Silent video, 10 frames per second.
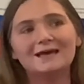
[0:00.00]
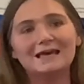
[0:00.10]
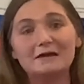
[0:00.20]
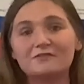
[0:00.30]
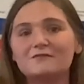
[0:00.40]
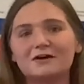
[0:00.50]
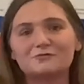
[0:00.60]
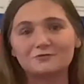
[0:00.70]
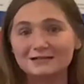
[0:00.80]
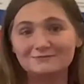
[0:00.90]
if they've had a
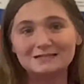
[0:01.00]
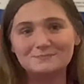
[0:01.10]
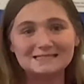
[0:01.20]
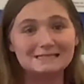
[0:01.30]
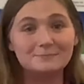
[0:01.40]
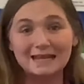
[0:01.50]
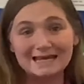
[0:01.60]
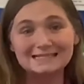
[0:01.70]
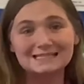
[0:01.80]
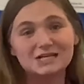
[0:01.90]
really, really busy play
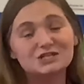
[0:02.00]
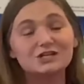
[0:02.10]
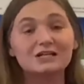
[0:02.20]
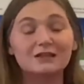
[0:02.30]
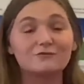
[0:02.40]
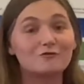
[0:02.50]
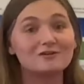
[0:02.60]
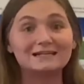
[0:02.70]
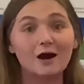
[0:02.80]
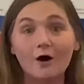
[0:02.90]
session and they've got
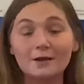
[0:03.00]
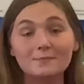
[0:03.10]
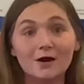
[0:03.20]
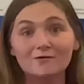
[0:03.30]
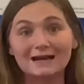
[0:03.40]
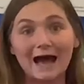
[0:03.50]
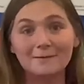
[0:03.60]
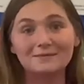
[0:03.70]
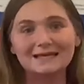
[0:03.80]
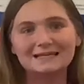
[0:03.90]
really hyper and
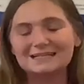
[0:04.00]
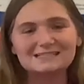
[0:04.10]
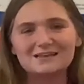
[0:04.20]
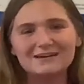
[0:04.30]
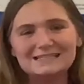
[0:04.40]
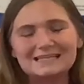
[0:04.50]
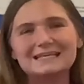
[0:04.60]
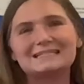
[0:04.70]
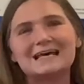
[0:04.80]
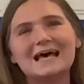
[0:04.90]
happy and excited,
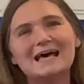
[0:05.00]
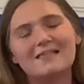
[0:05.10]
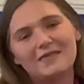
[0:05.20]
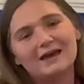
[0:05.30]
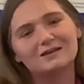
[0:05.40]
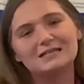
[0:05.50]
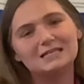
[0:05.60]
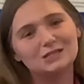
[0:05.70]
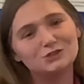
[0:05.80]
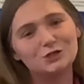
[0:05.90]
they're going to
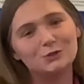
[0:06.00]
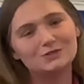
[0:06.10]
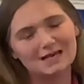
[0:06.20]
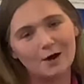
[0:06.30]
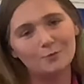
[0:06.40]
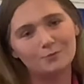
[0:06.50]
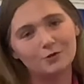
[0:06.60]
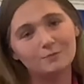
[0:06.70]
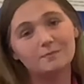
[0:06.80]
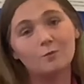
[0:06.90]
need you to help
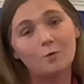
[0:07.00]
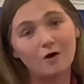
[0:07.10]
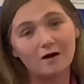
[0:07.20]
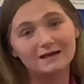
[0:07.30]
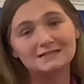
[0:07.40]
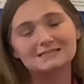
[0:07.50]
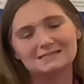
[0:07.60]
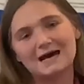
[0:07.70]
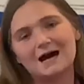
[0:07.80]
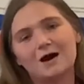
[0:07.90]
them wind
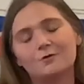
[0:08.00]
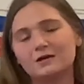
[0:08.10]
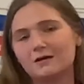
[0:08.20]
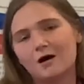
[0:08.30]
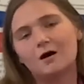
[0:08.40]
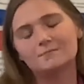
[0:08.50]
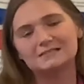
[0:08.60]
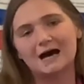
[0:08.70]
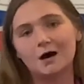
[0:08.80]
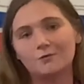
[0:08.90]
down and calm
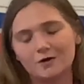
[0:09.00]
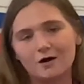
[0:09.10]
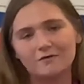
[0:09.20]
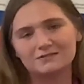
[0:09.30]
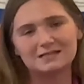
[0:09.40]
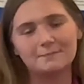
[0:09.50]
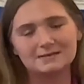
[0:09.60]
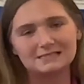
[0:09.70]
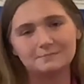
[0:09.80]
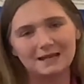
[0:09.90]
down after that
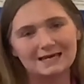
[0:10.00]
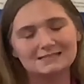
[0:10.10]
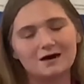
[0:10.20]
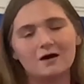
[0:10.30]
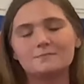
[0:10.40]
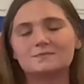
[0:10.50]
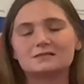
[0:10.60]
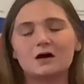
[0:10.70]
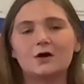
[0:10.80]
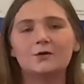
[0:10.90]
busy playtime.
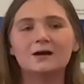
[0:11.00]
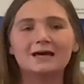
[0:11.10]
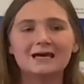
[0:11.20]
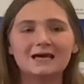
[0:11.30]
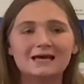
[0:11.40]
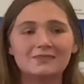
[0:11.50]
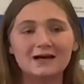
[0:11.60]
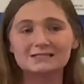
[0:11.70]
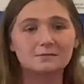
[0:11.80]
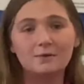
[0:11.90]
So
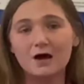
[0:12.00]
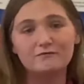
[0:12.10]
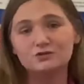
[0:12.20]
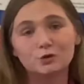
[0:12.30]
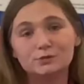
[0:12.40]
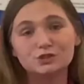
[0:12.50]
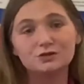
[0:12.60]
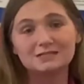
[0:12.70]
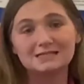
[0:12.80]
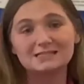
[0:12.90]
that's a perfect
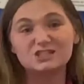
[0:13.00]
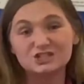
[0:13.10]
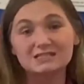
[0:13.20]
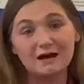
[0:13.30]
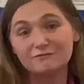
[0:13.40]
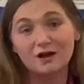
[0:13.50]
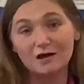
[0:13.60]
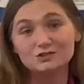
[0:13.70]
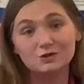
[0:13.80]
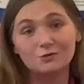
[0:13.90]
opportunity to just have a
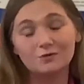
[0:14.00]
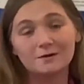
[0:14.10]
cuddle.